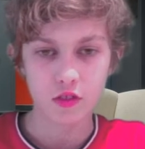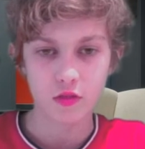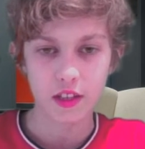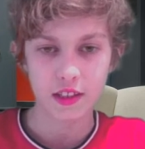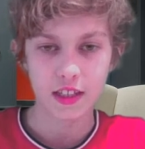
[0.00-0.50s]
to
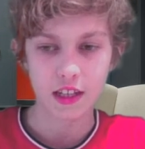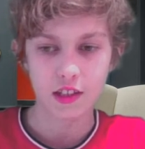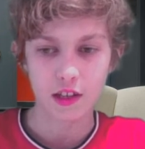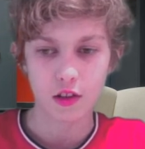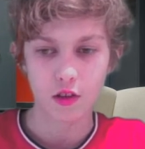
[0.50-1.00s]
all at six
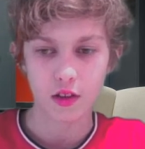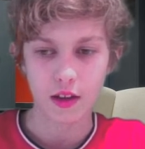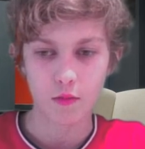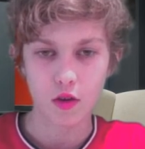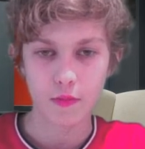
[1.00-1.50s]
o'clock.
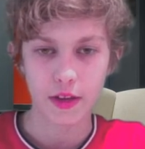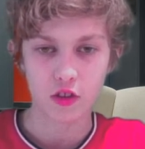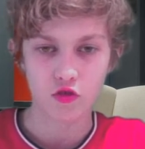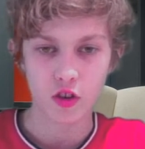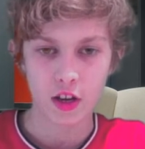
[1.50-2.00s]
It will be a
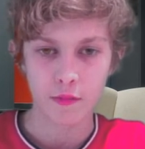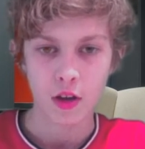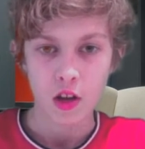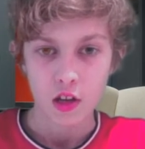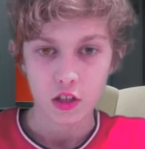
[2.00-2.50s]
stream.
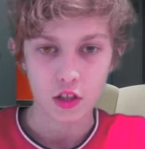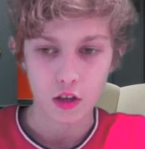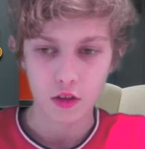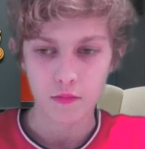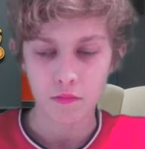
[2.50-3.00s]

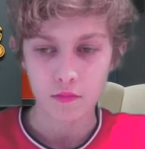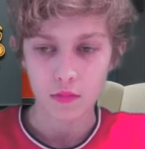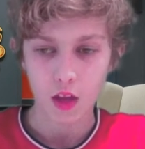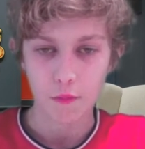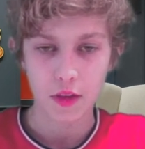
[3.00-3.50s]
So
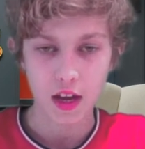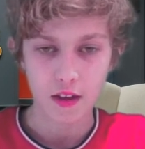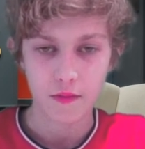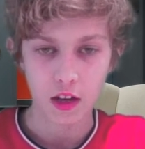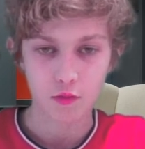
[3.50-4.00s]

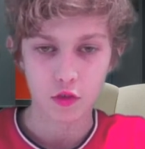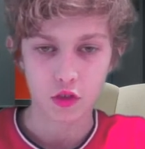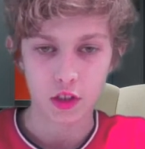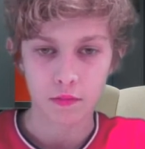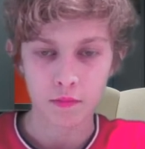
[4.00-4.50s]
yeah, thanks for
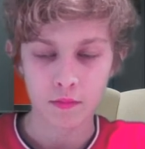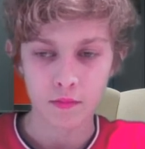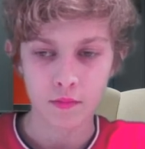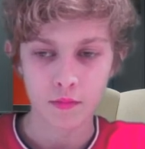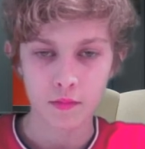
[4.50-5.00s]
watching.
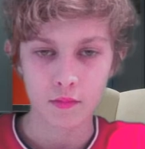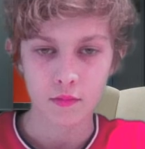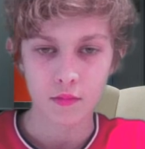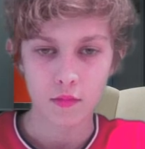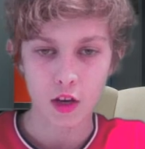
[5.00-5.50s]

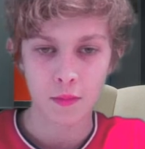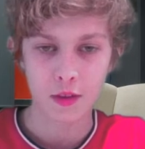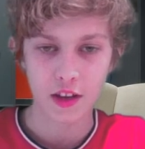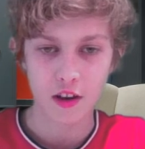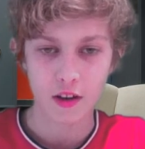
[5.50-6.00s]
Come
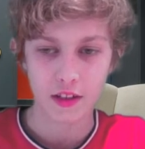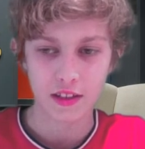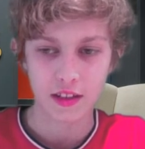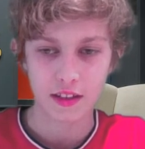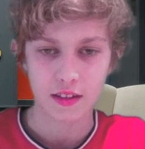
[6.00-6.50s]
on,
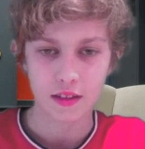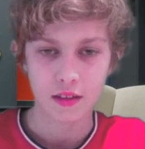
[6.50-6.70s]
United.